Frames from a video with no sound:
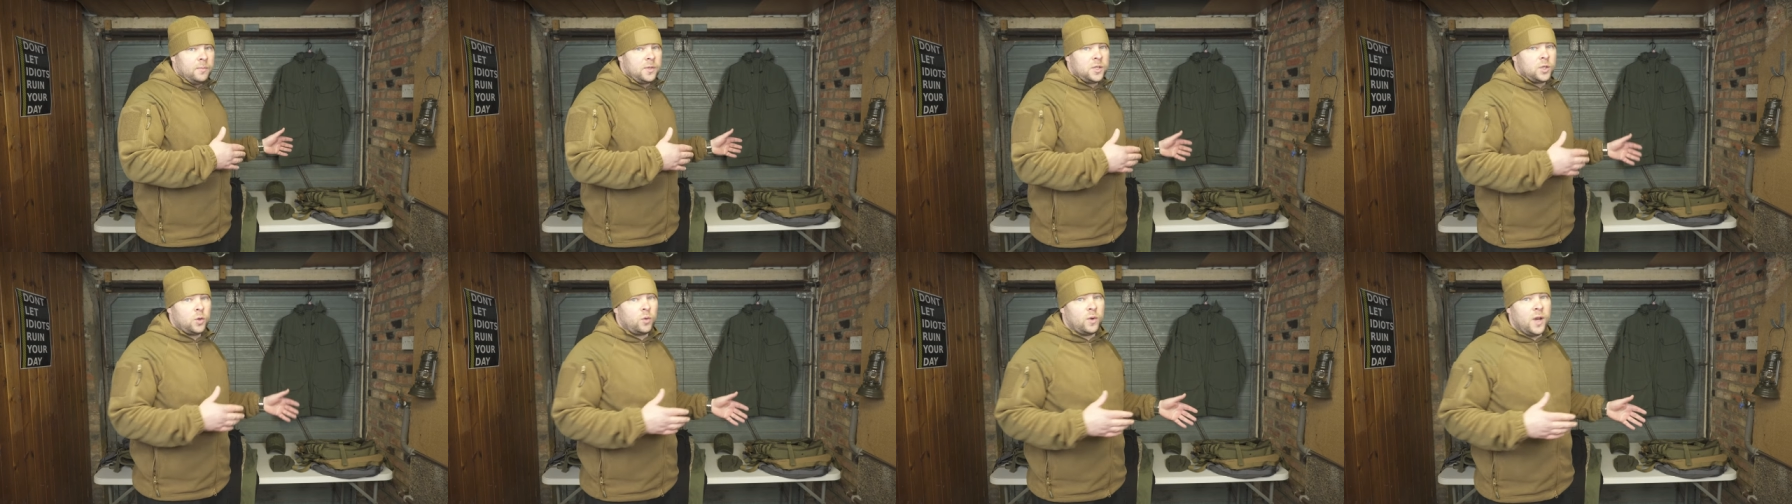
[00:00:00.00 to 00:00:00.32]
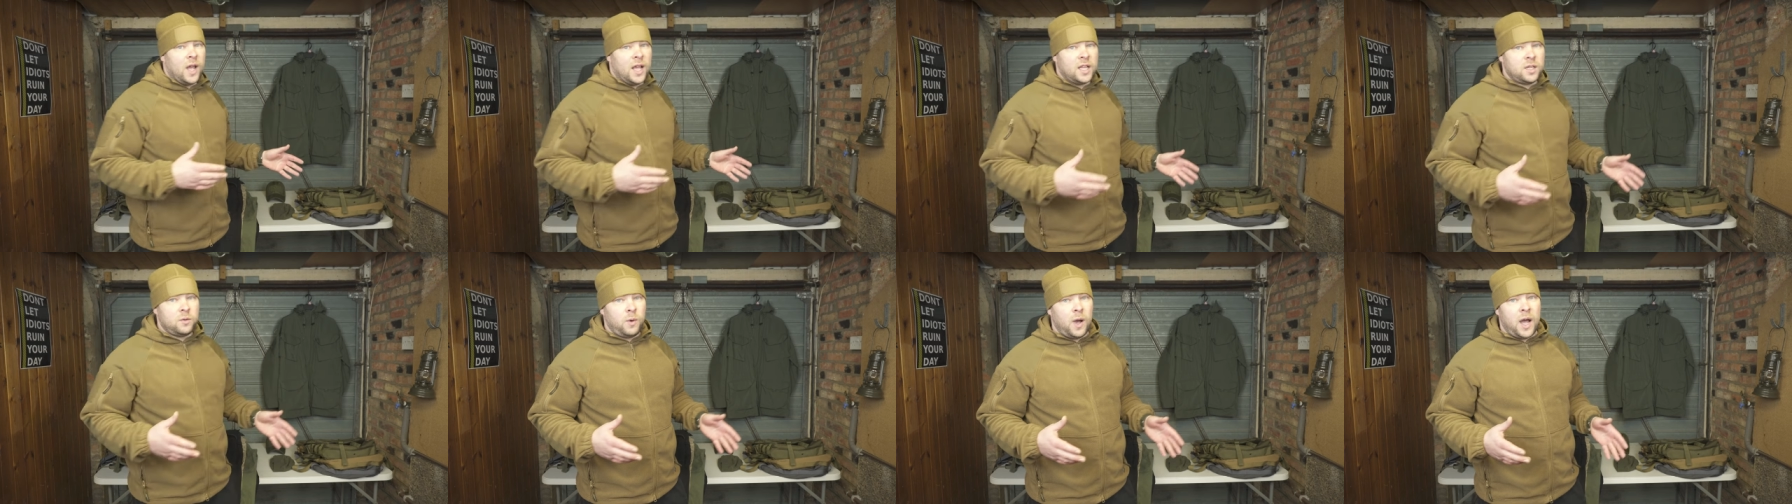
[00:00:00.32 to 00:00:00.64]
So
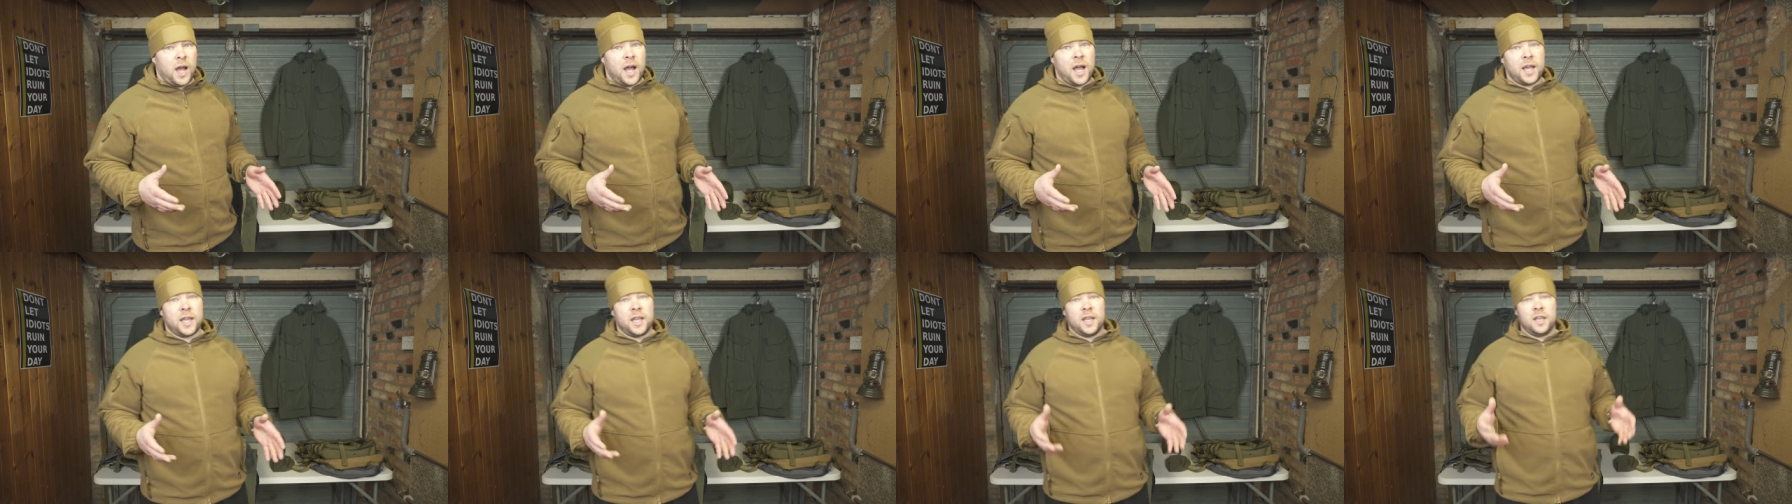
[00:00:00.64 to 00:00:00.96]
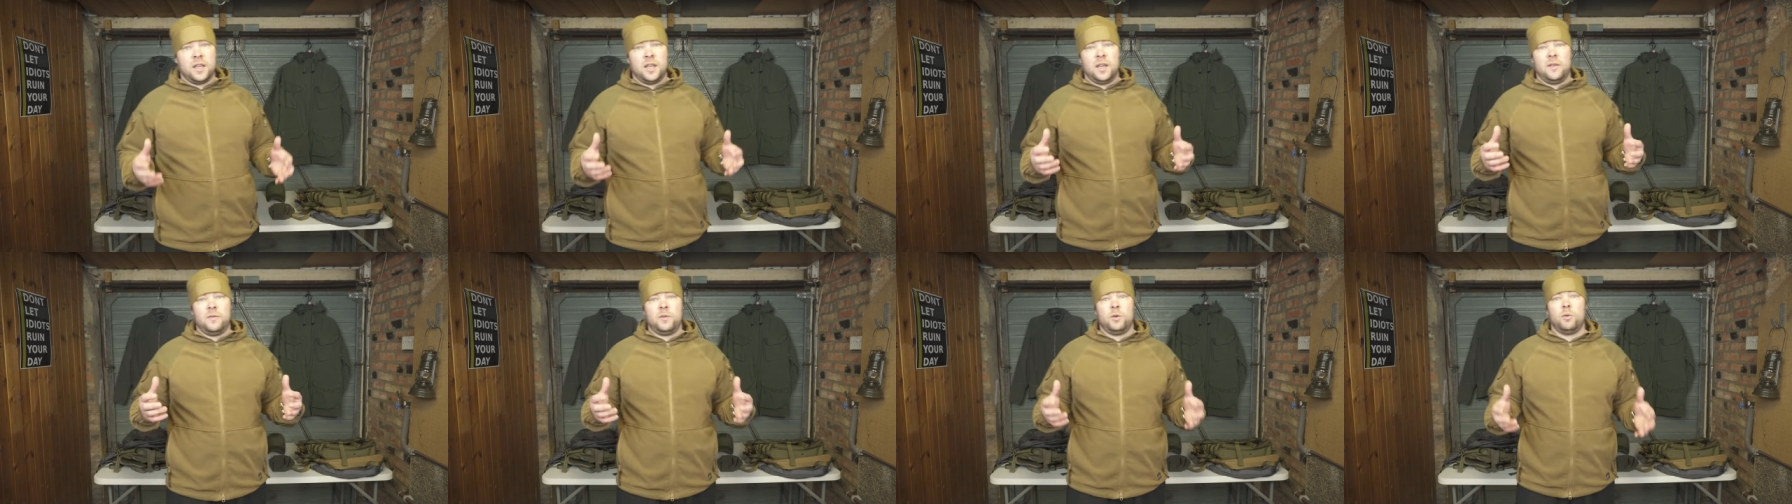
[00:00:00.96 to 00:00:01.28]
that's why I can
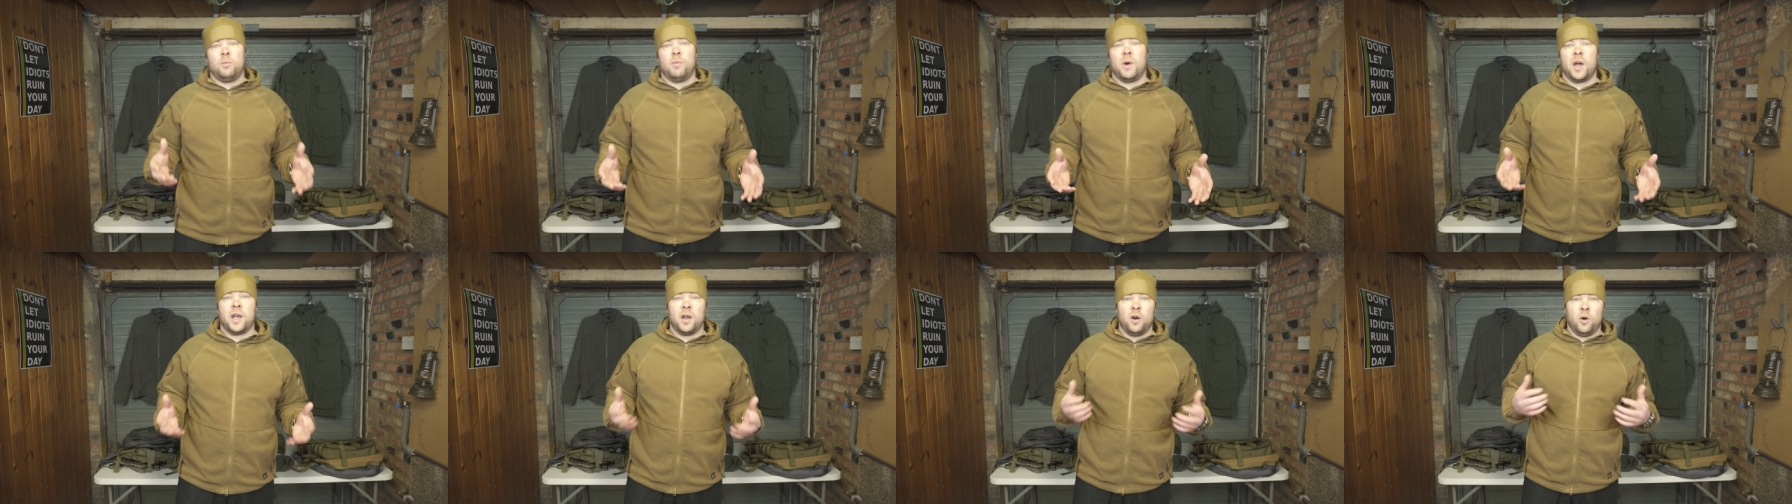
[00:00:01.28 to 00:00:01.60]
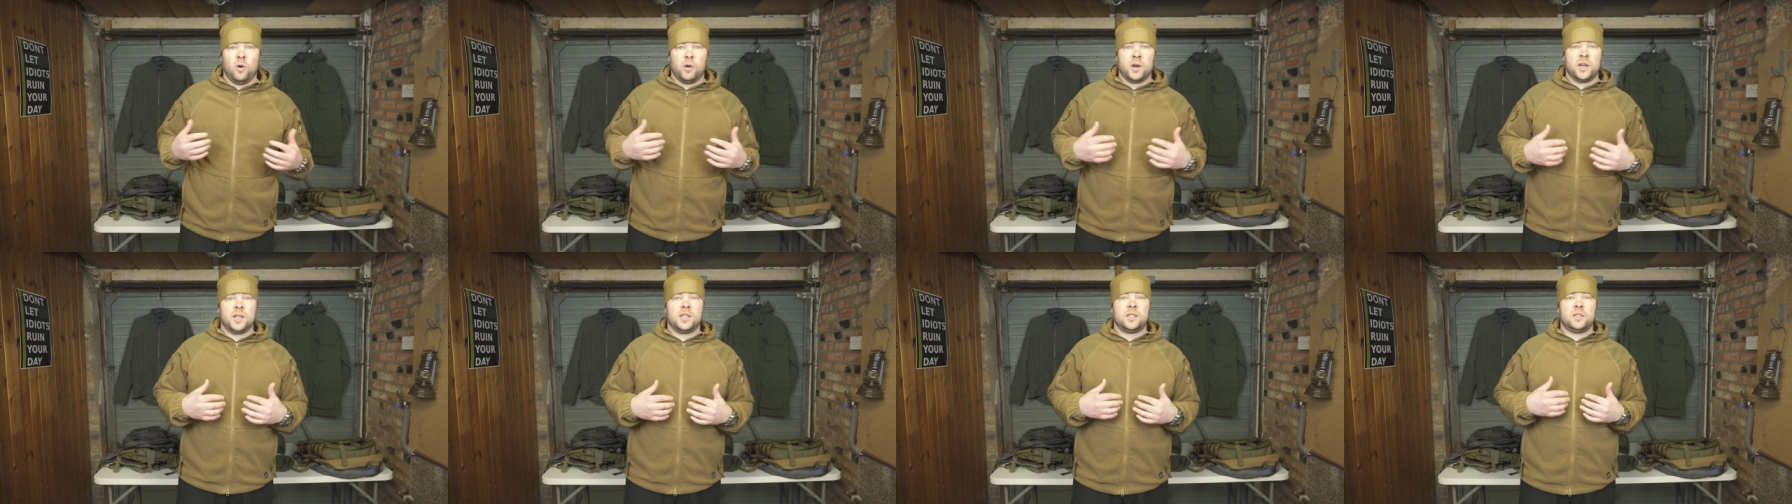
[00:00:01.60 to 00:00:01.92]
give you my
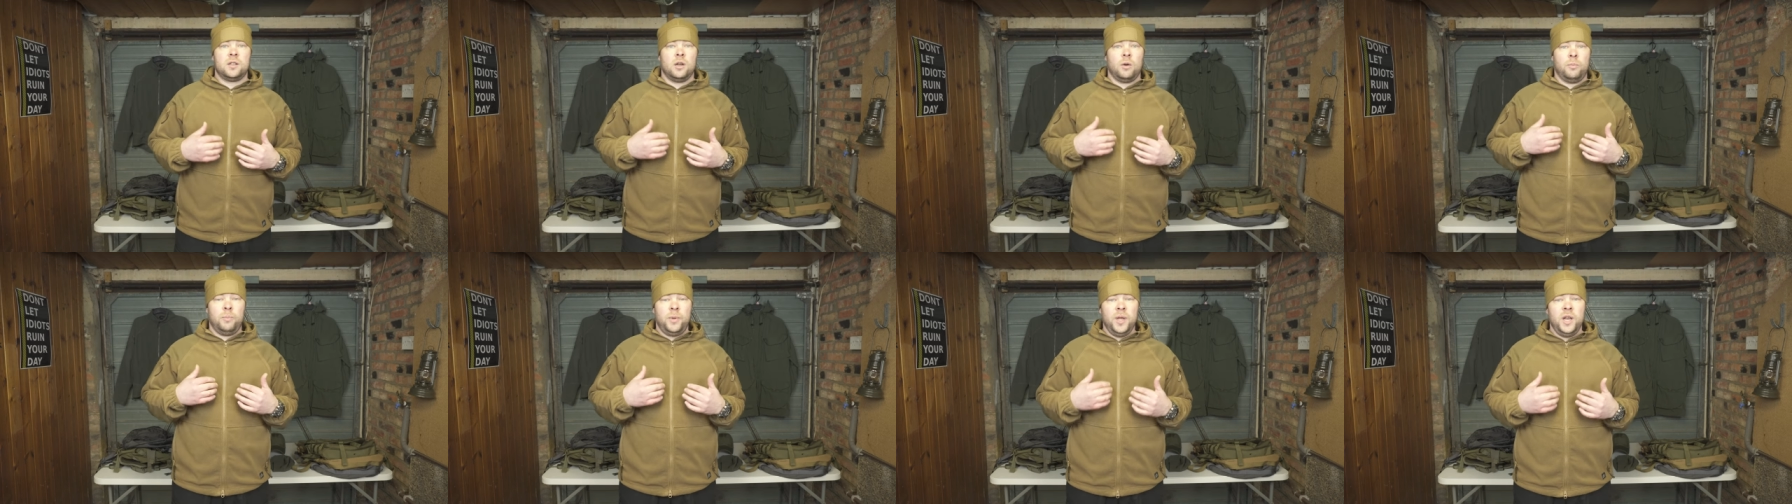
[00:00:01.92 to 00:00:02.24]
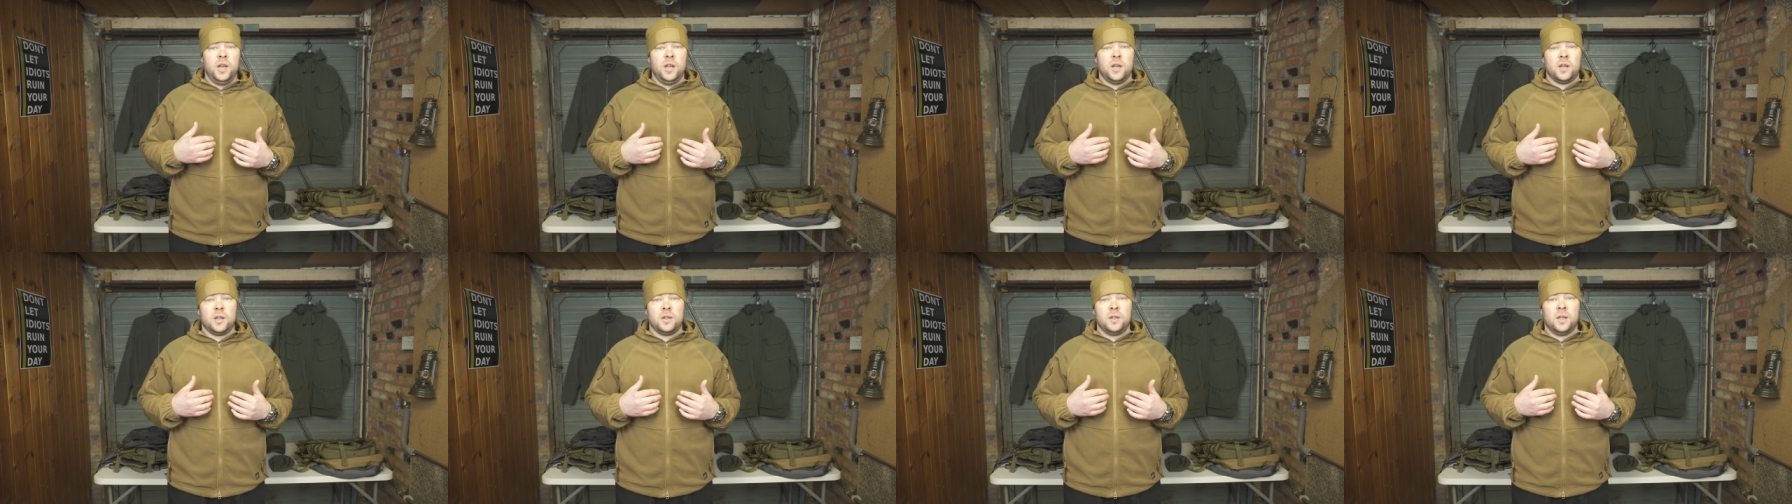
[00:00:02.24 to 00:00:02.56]
honest
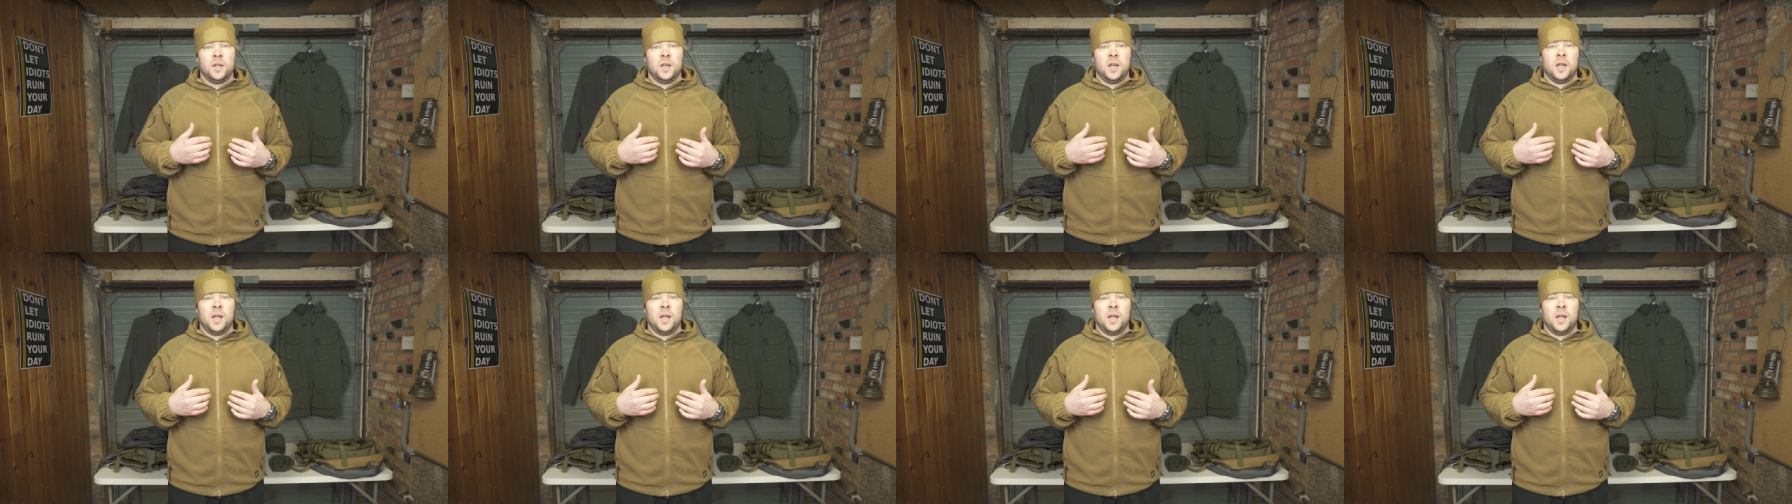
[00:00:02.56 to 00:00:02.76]
opinion.